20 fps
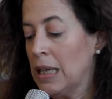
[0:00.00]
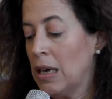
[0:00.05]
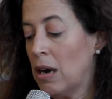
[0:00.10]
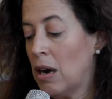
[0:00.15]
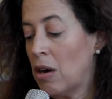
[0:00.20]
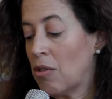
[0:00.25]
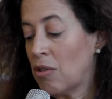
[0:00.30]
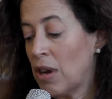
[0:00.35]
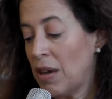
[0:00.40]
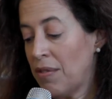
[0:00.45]

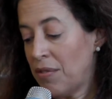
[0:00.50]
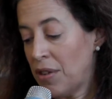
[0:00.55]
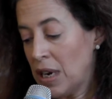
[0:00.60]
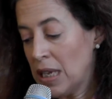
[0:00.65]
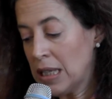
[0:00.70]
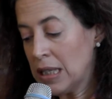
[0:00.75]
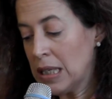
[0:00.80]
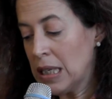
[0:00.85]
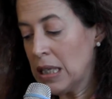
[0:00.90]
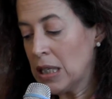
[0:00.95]
There are
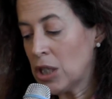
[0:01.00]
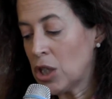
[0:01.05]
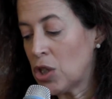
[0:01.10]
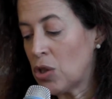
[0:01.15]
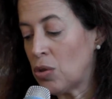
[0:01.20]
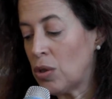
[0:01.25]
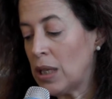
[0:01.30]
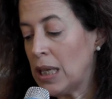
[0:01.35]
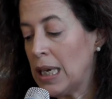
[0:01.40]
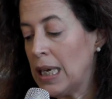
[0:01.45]
references
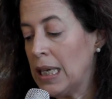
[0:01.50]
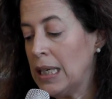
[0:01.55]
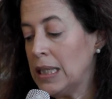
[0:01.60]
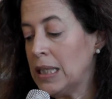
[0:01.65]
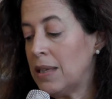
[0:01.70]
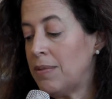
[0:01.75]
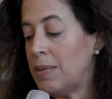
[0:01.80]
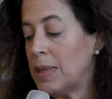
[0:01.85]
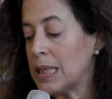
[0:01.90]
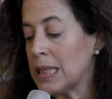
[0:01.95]
to the
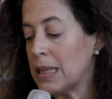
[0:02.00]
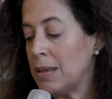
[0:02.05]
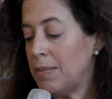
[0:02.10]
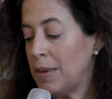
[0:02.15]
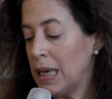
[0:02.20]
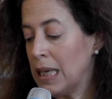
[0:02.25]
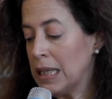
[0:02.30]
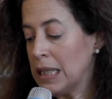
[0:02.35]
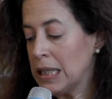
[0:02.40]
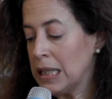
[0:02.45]

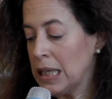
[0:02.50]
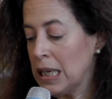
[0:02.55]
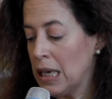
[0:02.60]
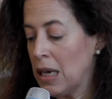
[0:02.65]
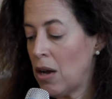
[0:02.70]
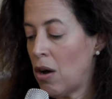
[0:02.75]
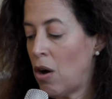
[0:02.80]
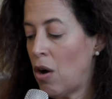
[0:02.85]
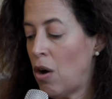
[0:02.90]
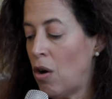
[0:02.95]

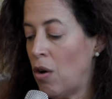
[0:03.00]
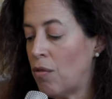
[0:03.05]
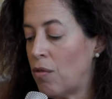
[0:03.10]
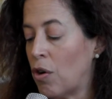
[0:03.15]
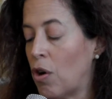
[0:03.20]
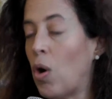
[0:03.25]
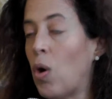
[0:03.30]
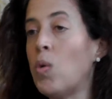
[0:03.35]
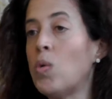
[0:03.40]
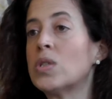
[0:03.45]
indivisibility
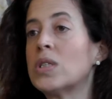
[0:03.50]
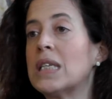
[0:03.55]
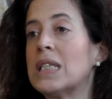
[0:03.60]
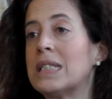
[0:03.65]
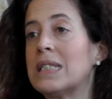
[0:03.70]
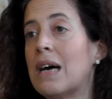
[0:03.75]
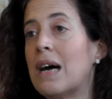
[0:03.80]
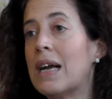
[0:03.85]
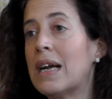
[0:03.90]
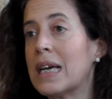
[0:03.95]
of goals
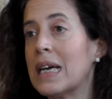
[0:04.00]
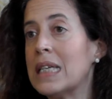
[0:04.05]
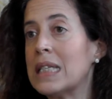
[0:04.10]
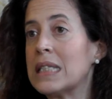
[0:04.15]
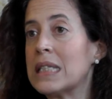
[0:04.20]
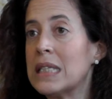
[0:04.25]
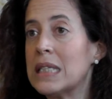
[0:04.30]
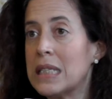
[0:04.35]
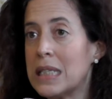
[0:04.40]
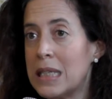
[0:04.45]
and
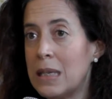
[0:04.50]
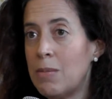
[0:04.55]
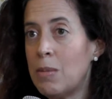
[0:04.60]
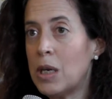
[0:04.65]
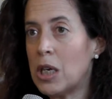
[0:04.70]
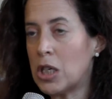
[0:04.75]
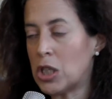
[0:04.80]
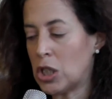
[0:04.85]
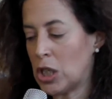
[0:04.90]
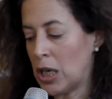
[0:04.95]
targets in
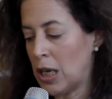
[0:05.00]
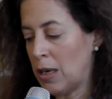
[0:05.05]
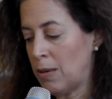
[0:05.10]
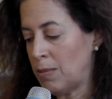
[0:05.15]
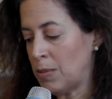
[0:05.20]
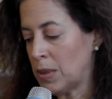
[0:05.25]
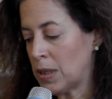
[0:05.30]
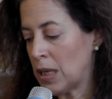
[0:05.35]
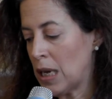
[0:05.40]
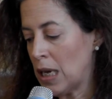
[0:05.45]
similar
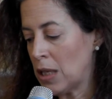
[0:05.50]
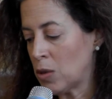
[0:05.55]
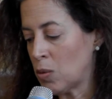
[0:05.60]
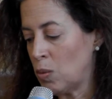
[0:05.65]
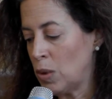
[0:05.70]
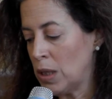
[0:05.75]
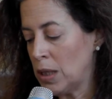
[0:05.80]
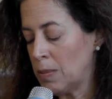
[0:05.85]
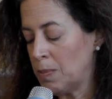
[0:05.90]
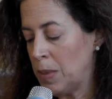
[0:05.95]
terms
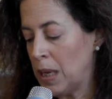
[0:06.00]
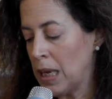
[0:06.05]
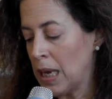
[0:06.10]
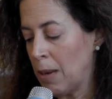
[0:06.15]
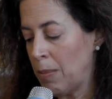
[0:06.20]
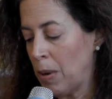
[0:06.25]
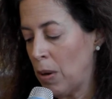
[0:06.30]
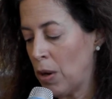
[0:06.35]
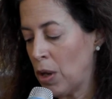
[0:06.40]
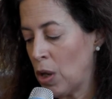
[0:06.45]
as we
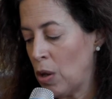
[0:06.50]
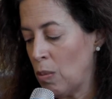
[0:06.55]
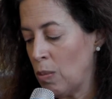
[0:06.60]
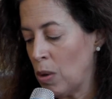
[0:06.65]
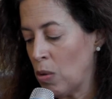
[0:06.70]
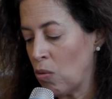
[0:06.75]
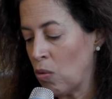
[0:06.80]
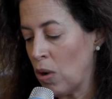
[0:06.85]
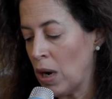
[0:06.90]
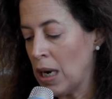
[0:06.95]
speak about
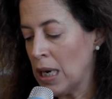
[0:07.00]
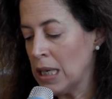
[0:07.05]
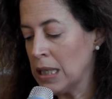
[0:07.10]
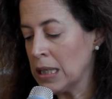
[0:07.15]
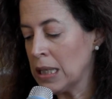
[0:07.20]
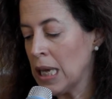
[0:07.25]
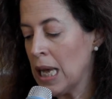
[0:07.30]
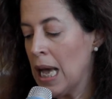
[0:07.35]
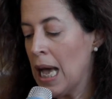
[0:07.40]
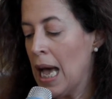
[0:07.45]
human
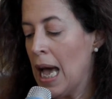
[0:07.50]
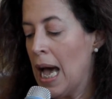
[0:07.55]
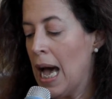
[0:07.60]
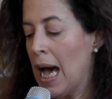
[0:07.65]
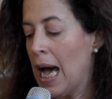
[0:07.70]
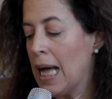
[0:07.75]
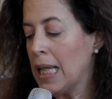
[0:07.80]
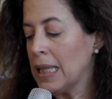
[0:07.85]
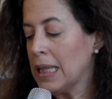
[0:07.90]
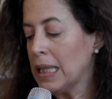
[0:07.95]
rights,
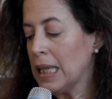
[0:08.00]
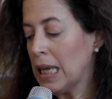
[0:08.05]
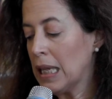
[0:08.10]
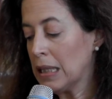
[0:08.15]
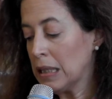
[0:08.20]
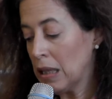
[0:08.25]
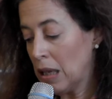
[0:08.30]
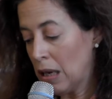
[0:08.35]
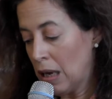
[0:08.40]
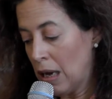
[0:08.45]
and
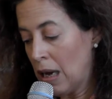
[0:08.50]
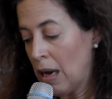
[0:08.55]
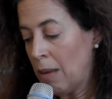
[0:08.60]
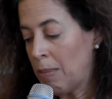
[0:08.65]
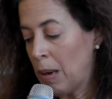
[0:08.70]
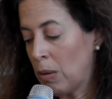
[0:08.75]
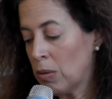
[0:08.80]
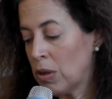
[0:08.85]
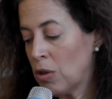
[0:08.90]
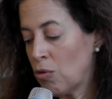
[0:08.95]
that
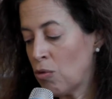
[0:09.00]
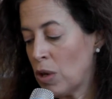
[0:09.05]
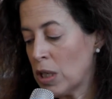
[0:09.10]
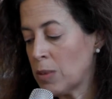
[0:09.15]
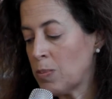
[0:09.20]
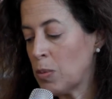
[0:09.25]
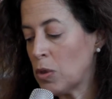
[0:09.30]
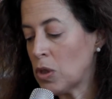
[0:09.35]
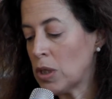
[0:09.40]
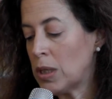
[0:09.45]
about the
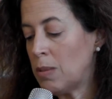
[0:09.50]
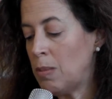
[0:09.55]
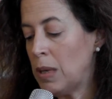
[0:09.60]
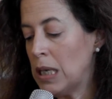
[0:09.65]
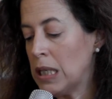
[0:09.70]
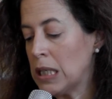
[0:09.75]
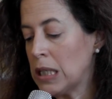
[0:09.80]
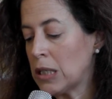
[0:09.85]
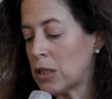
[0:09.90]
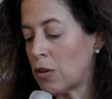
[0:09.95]

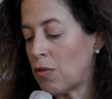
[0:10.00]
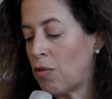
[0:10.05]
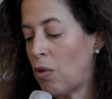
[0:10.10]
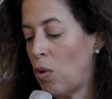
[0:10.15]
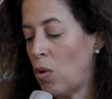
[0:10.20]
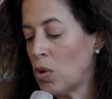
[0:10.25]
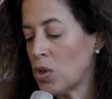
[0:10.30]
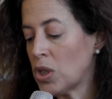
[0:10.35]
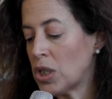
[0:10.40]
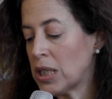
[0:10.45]
responsibilities of
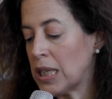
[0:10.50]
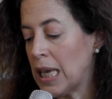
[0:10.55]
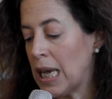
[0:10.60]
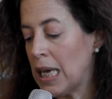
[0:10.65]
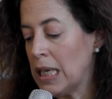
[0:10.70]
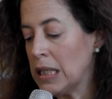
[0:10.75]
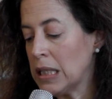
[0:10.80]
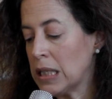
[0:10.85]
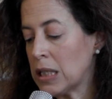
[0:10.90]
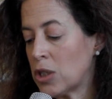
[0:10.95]
all
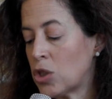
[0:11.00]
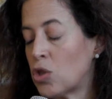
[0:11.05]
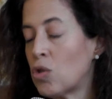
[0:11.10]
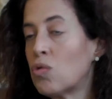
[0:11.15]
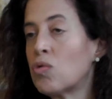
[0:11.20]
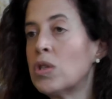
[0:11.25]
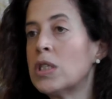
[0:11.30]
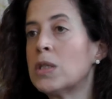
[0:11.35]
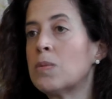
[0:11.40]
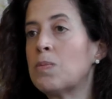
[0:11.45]
states
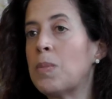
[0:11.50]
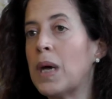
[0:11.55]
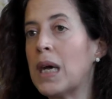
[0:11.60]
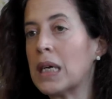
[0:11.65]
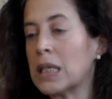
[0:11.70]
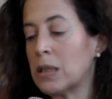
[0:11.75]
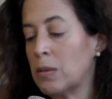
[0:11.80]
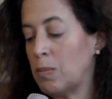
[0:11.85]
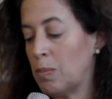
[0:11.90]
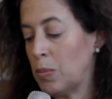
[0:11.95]
to
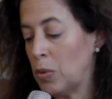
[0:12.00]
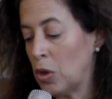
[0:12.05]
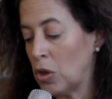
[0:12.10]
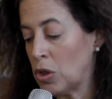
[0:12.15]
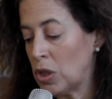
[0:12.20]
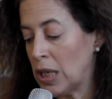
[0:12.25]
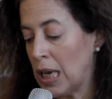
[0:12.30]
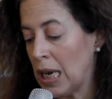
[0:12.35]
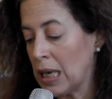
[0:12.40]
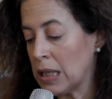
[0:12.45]
respect,
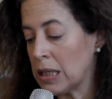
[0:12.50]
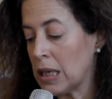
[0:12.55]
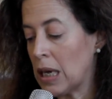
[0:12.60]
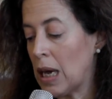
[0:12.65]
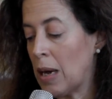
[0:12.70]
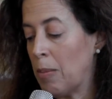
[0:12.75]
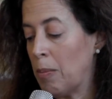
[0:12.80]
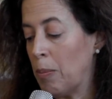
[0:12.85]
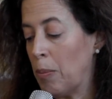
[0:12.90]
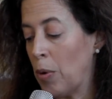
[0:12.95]
protect,
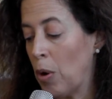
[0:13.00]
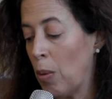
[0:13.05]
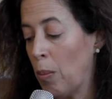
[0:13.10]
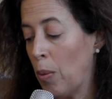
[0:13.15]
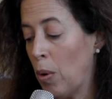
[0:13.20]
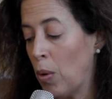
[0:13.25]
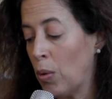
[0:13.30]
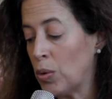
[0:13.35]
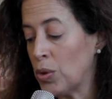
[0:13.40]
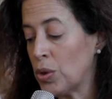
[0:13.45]
and
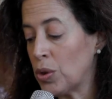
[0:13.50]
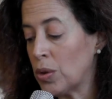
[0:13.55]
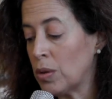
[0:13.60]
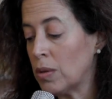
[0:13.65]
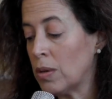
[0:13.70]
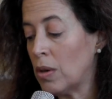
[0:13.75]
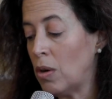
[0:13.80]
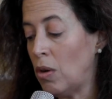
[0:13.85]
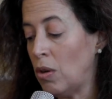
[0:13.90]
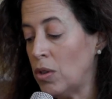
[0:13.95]
promote,
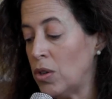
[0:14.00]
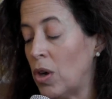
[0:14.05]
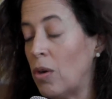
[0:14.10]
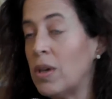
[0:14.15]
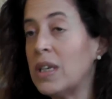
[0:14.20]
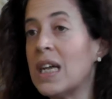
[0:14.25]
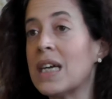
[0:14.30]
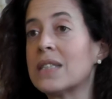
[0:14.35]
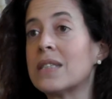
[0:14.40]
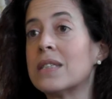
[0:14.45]

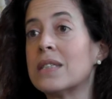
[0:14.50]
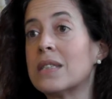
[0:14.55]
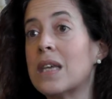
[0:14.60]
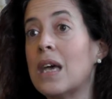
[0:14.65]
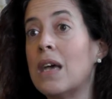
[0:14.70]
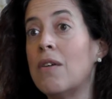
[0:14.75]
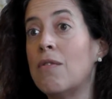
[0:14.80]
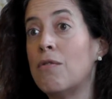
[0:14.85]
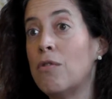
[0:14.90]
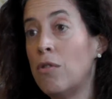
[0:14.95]
although it doesn't
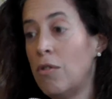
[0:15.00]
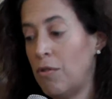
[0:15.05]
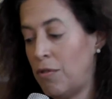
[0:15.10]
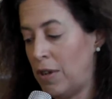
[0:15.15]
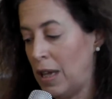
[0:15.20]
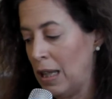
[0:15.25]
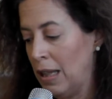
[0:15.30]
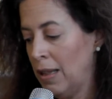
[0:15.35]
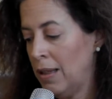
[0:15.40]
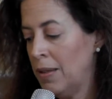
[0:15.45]
say
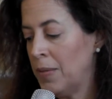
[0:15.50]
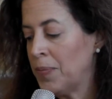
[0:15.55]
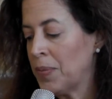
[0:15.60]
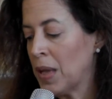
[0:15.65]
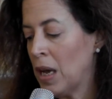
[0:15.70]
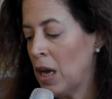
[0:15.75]
fulfill,